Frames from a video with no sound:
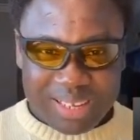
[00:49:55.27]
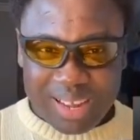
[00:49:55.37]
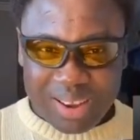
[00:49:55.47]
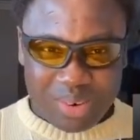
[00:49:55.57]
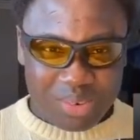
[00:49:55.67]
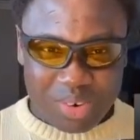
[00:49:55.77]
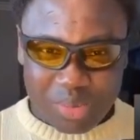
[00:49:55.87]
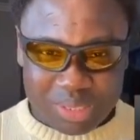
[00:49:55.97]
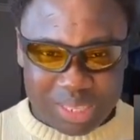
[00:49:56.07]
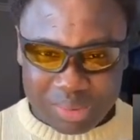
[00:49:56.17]
I come to
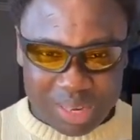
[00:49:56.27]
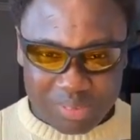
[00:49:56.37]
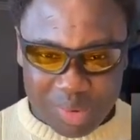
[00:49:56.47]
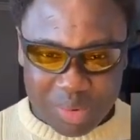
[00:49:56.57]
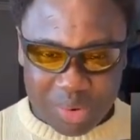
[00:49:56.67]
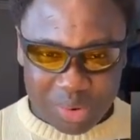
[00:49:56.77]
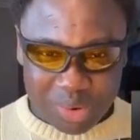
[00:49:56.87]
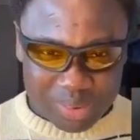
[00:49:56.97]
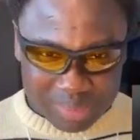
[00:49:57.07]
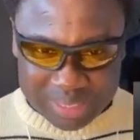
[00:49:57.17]
move some enough for more.
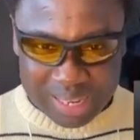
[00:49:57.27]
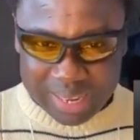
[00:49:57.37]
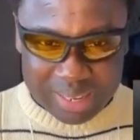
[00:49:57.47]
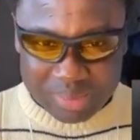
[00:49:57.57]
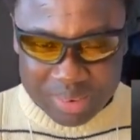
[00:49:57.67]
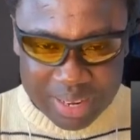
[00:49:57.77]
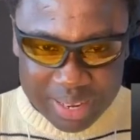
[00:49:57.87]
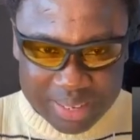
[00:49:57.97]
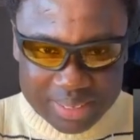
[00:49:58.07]
What's that? Minya.